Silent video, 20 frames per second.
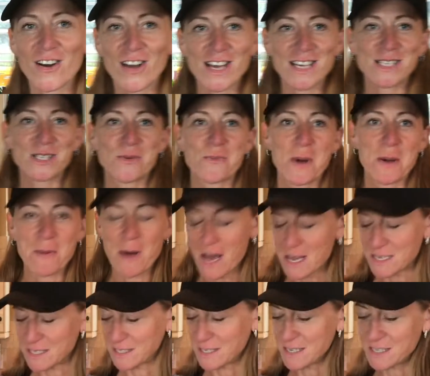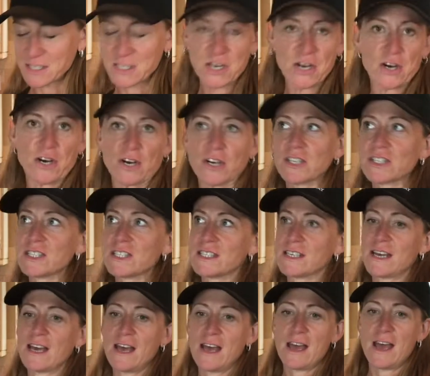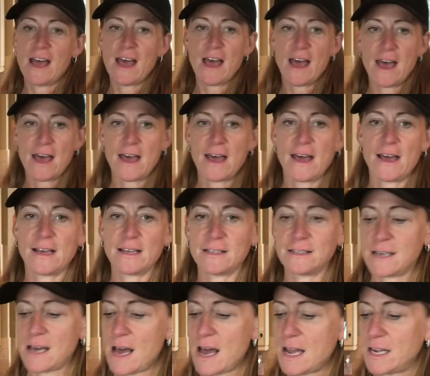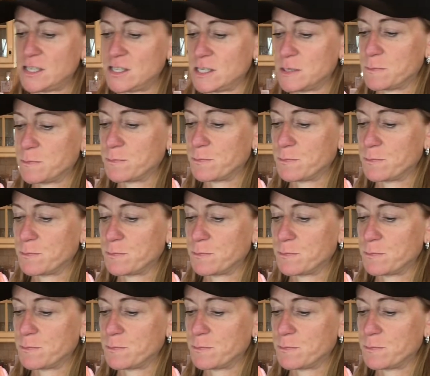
Okay, so my pasta is cooked, and I just